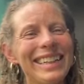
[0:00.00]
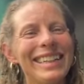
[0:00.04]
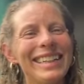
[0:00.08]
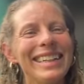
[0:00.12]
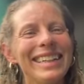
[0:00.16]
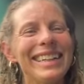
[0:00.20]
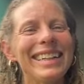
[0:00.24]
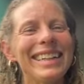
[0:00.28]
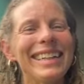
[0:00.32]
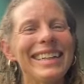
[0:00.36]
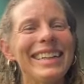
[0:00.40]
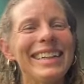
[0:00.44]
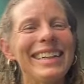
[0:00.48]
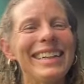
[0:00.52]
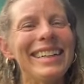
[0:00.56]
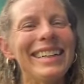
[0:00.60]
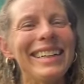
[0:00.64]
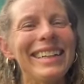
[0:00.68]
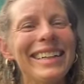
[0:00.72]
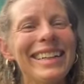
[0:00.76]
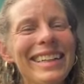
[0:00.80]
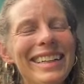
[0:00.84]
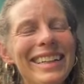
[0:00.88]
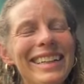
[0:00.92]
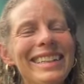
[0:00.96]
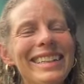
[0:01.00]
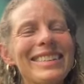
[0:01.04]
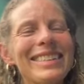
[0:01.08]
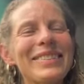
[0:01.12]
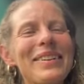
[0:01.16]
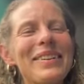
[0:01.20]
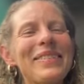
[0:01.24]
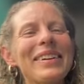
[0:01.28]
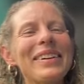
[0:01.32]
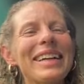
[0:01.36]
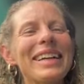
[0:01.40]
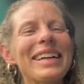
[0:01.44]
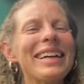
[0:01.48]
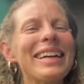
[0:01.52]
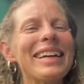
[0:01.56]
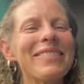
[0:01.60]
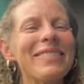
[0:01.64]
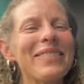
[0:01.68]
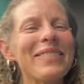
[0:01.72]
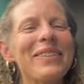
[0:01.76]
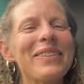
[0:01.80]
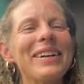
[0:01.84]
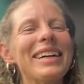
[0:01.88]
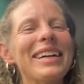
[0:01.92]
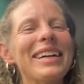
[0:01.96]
That's what we're here for.